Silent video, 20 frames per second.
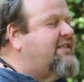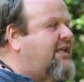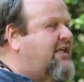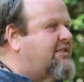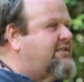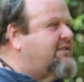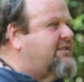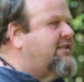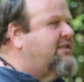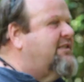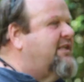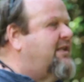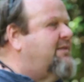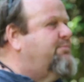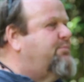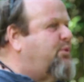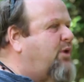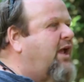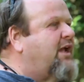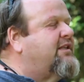test it
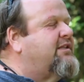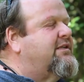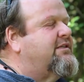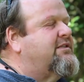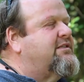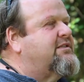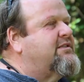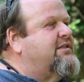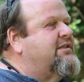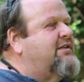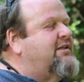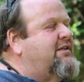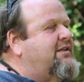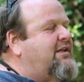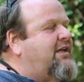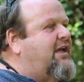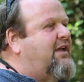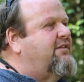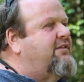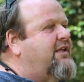in practice,
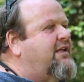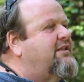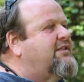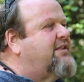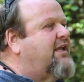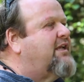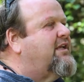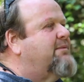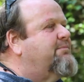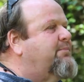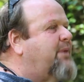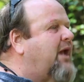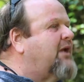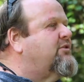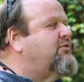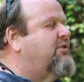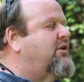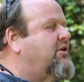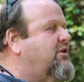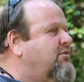and then take it
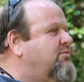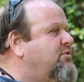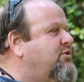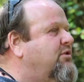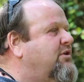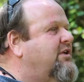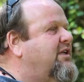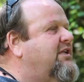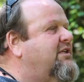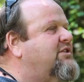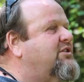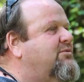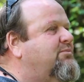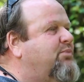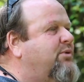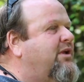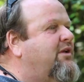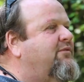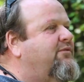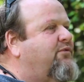back to their communities to
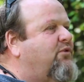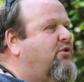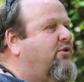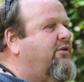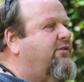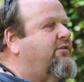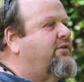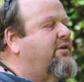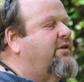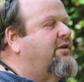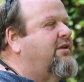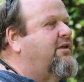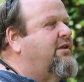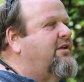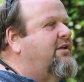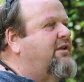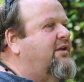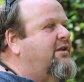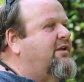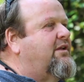bring forth
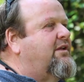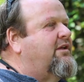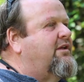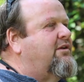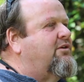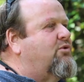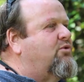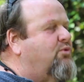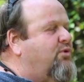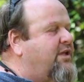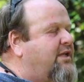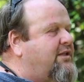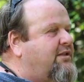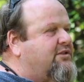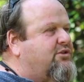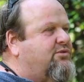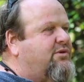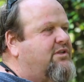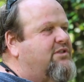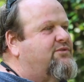
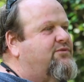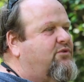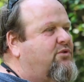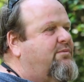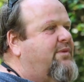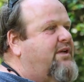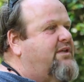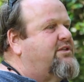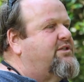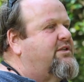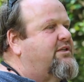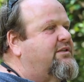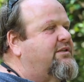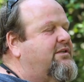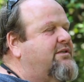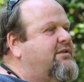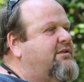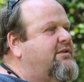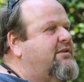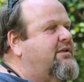real
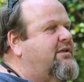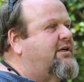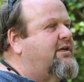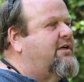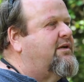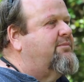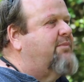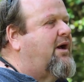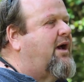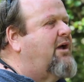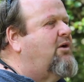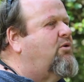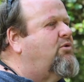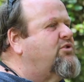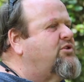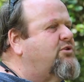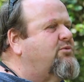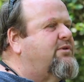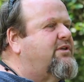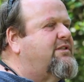transformation. I
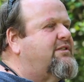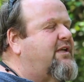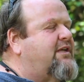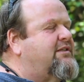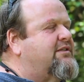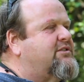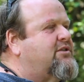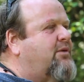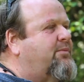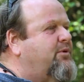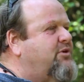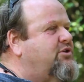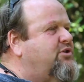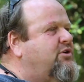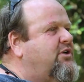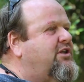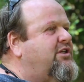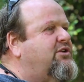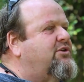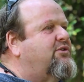also want to take this
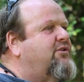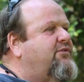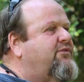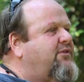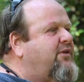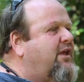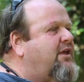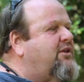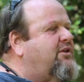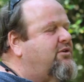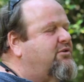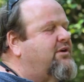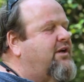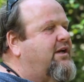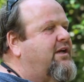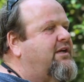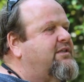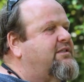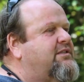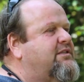opportunity to thank you
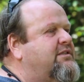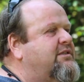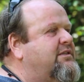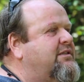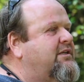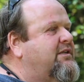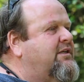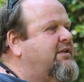guys